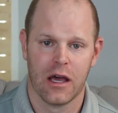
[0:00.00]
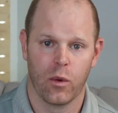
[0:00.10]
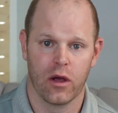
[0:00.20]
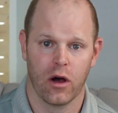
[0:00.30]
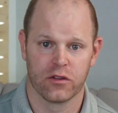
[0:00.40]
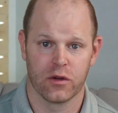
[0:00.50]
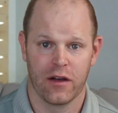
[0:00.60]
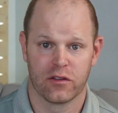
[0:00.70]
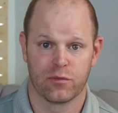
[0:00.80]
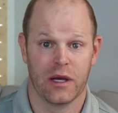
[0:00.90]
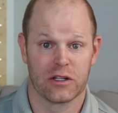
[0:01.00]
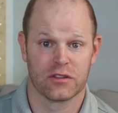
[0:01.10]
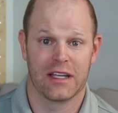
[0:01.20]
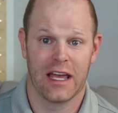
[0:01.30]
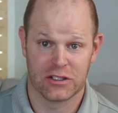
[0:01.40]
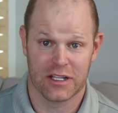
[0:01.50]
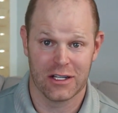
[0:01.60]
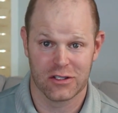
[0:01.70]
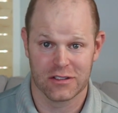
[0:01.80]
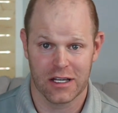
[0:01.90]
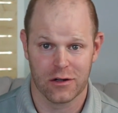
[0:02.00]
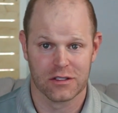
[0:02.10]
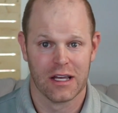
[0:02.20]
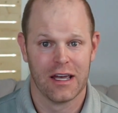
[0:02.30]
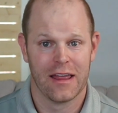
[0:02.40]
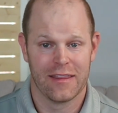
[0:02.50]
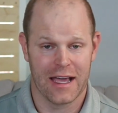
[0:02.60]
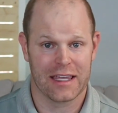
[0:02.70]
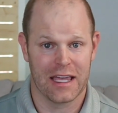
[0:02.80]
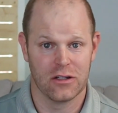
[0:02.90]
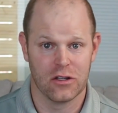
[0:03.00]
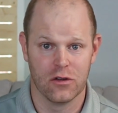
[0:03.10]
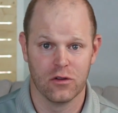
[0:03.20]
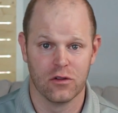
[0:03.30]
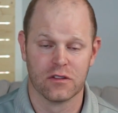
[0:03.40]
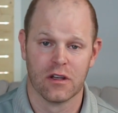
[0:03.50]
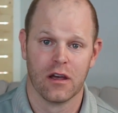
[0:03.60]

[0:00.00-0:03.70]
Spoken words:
We also have specialty education centers that can use